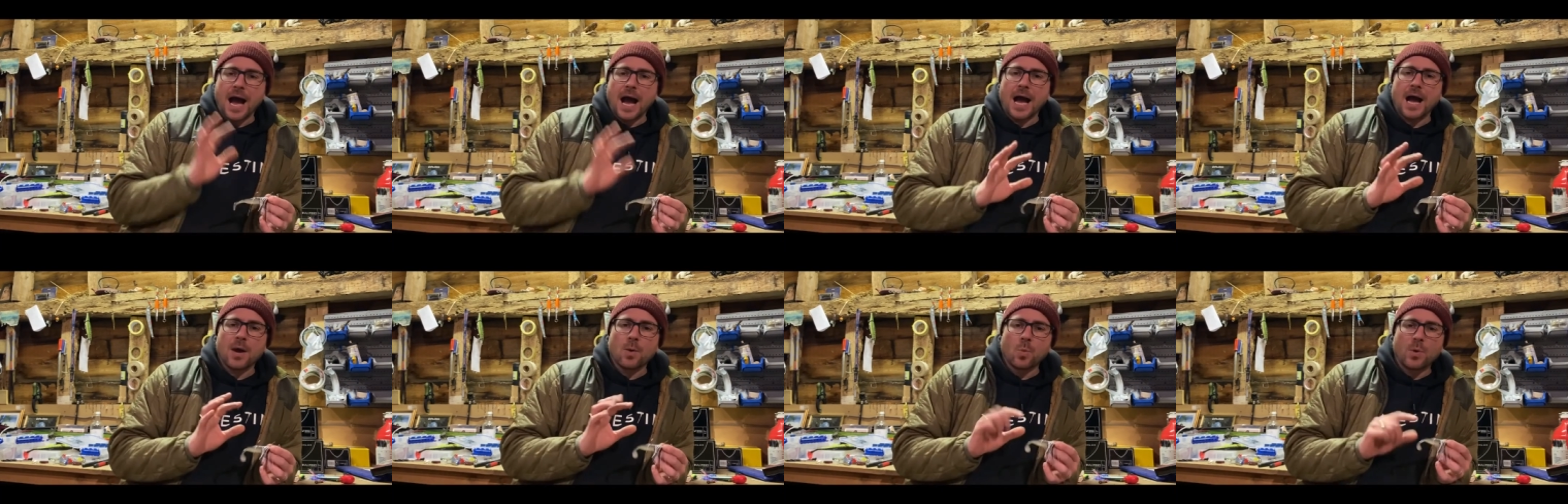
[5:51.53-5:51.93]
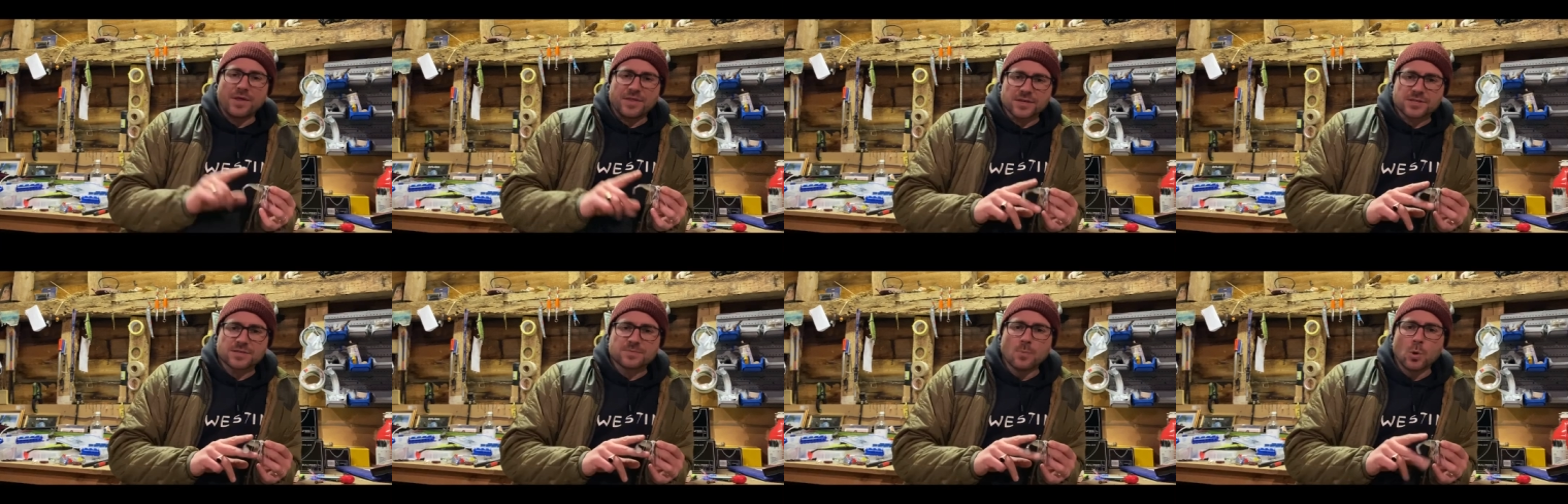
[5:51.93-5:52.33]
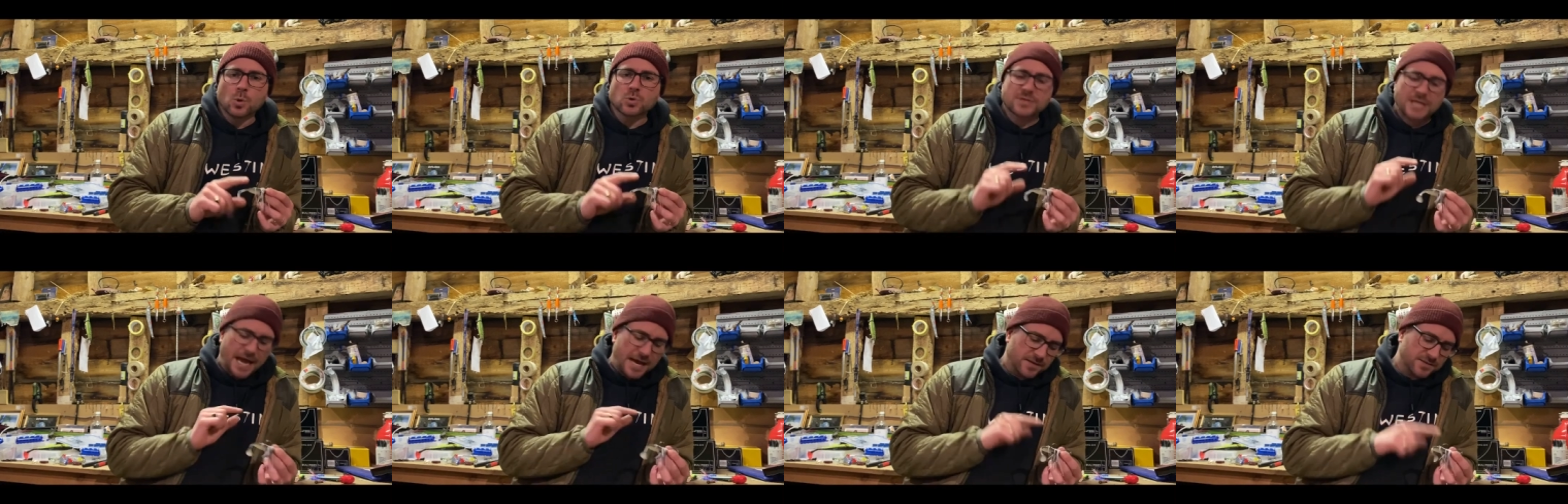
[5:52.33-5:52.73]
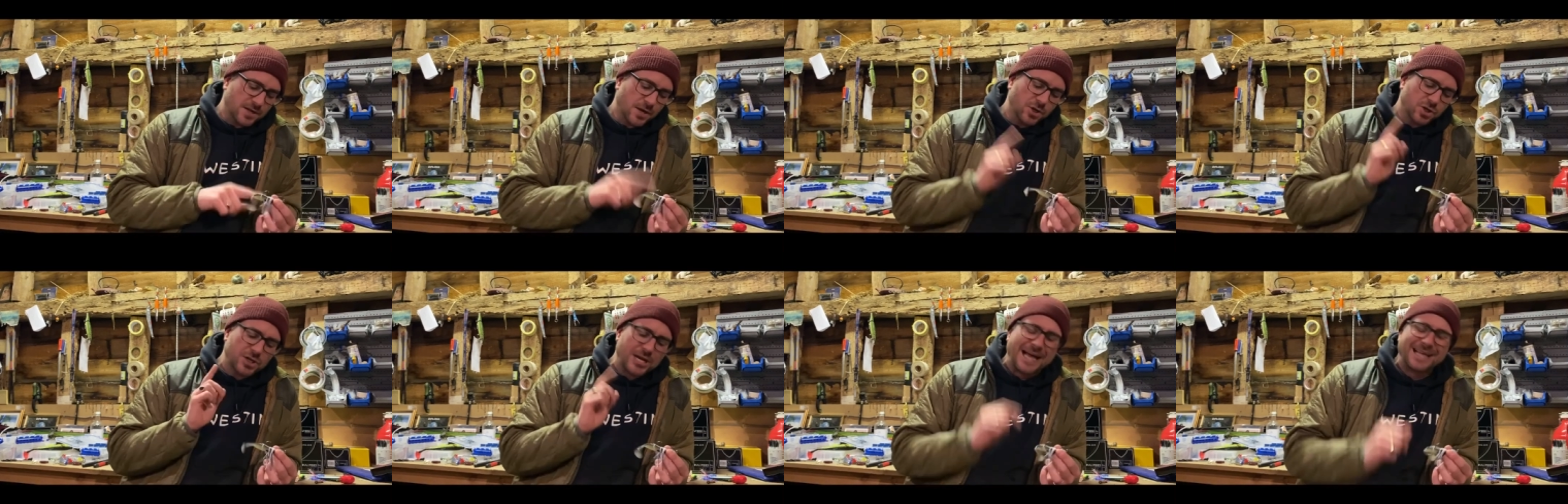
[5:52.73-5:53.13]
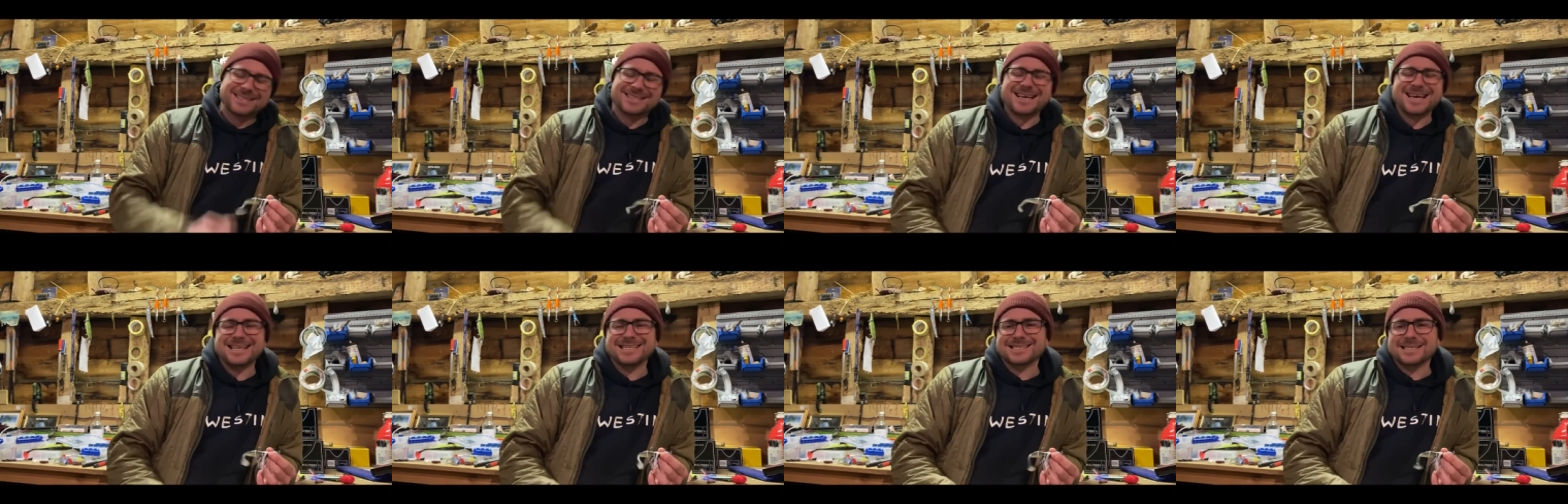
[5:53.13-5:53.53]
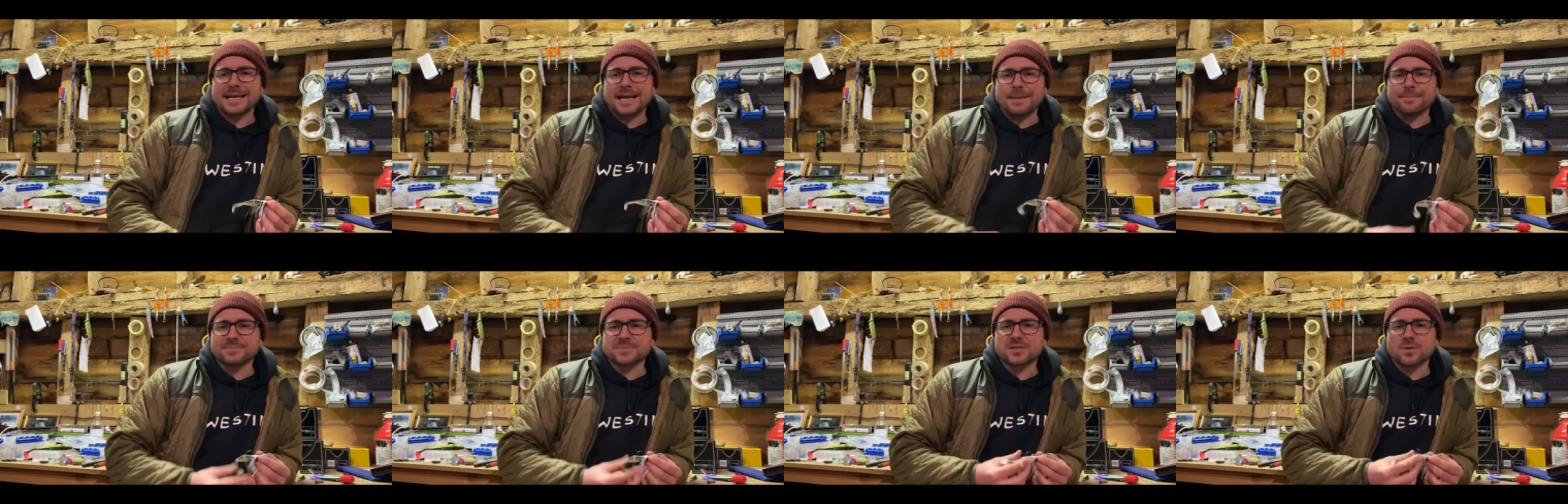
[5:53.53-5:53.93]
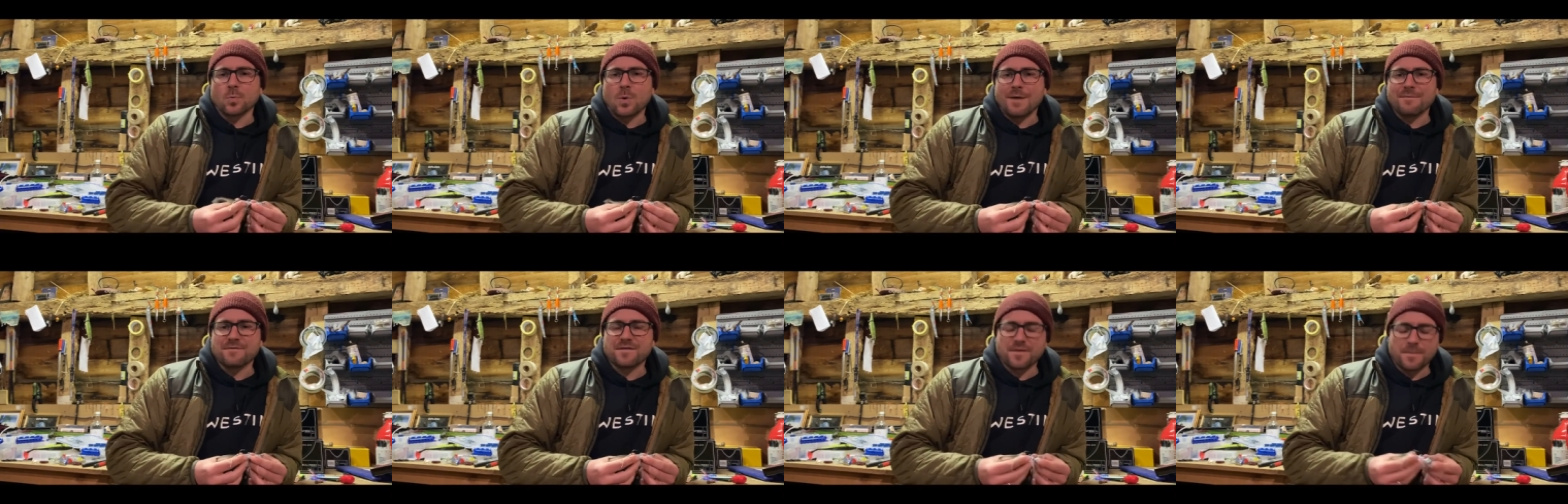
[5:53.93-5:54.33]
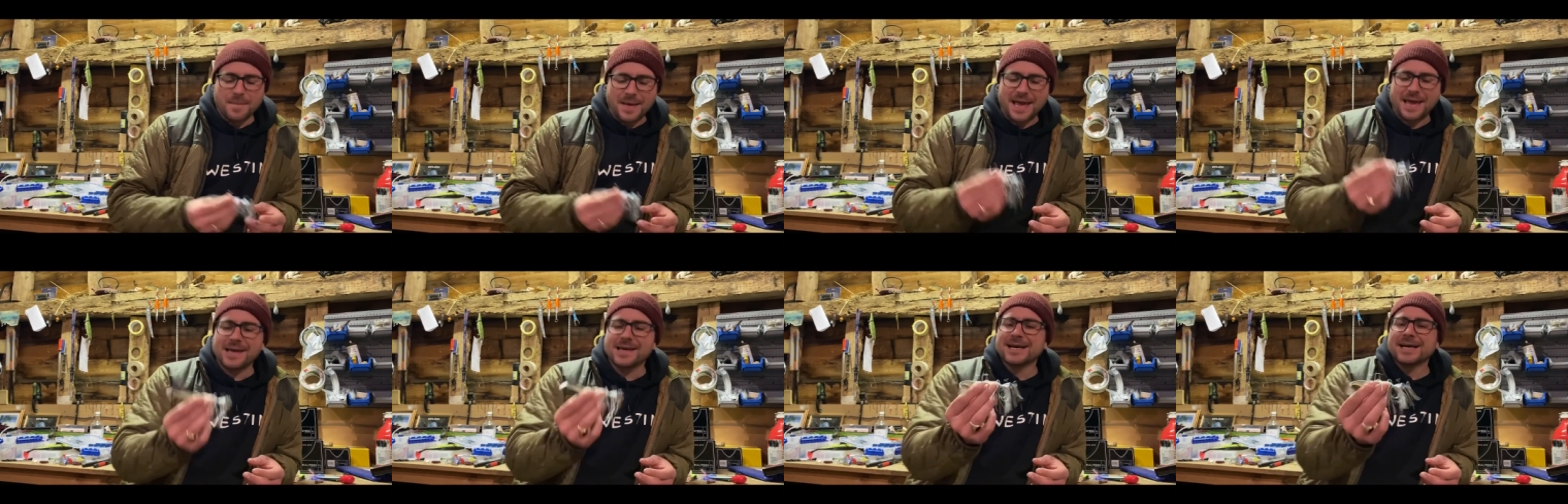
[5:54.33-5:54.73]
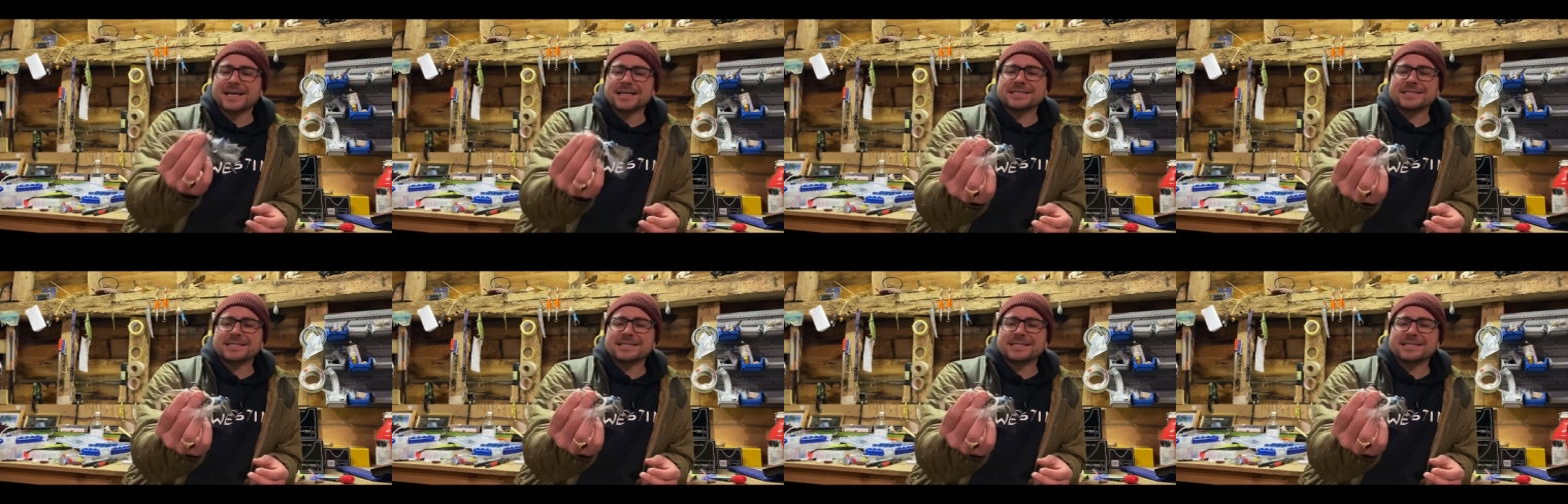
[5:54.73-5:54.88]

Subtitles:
with a small tail, so Shad T Slim's the one for me,